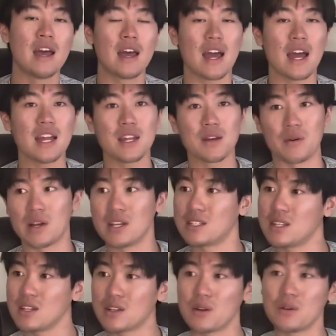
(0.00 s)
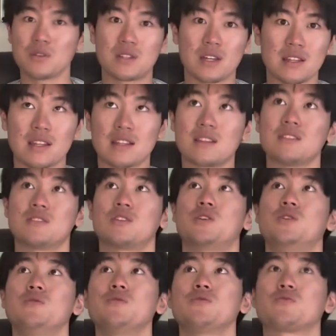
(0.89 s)
Anyways, he goes down, like, this
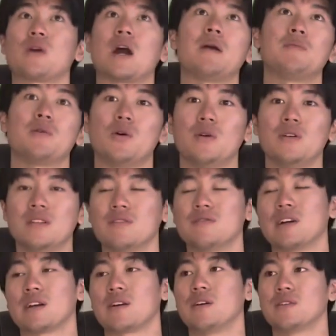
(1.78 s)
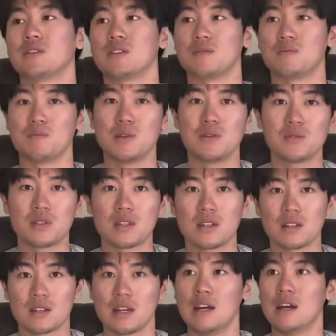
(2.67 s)
huge rabbit hole of, like, all these
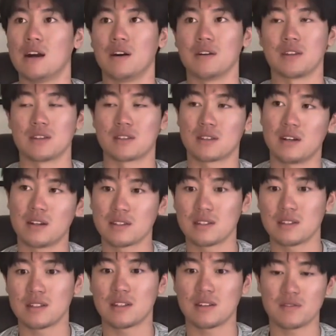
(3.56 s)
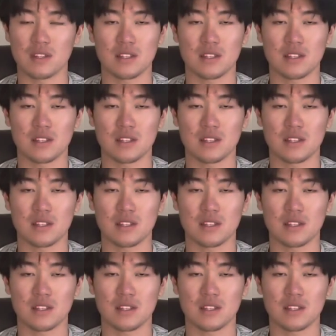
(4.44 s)
music, all these songs and stuff to